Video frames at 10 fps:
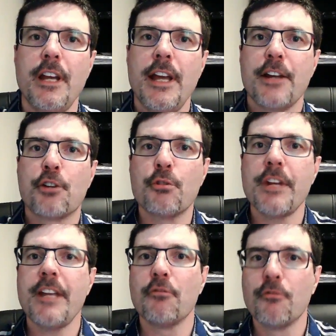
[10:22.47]

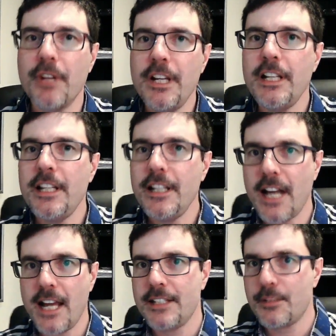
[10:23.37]
Create really
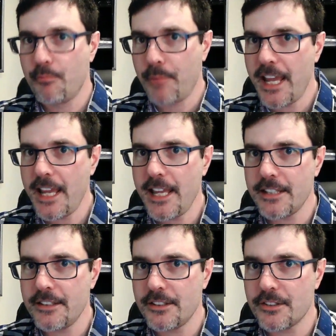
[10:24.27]
nice
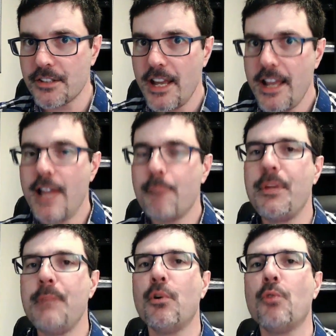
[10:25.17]
pins, and
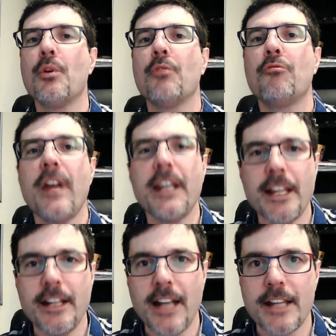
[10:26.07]
people will
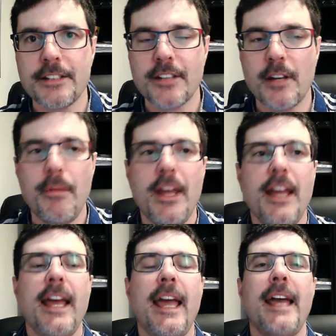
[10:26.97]
recognize them,
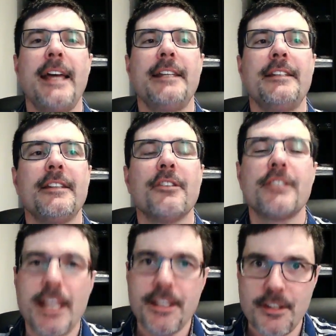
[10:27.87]
and they'll
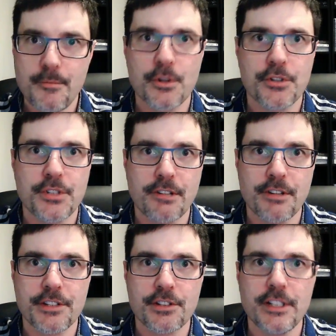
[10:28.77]
take you more
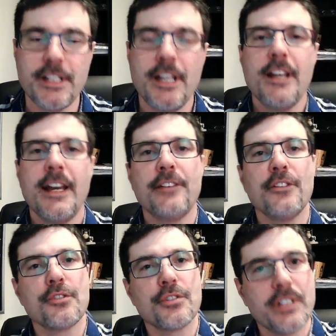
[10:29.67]
seriously, and they'll
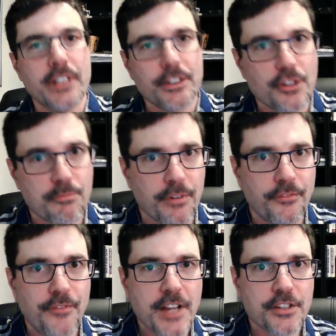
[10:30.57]
see that you're
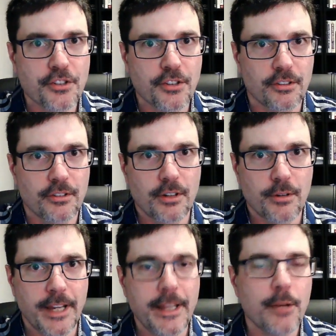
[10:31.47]
professional,
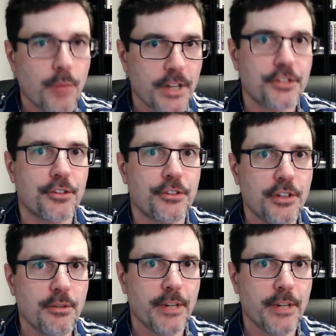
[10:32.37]
okay, and what you're doing.